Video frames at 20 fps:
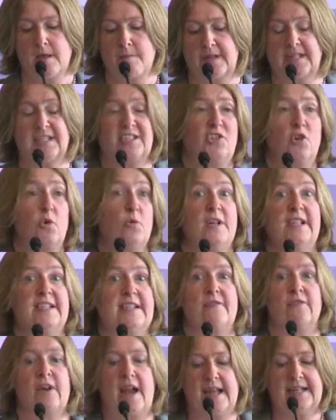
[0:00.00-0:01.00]
Because no one has
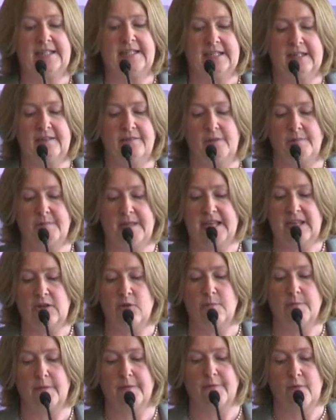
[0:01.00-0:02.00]
ever exited from the
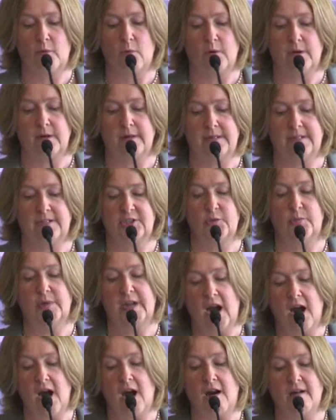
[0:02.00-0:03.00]
EU before, so
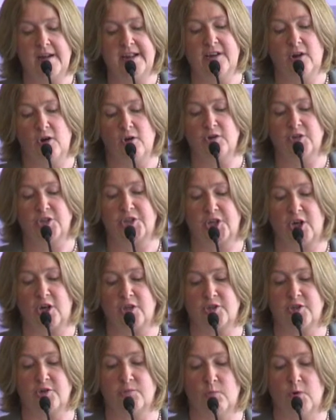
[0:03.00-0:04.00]
we are in
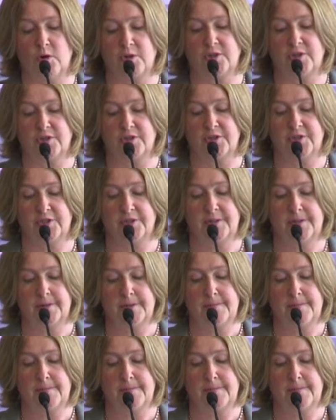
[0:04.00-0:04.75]
uncharted waters.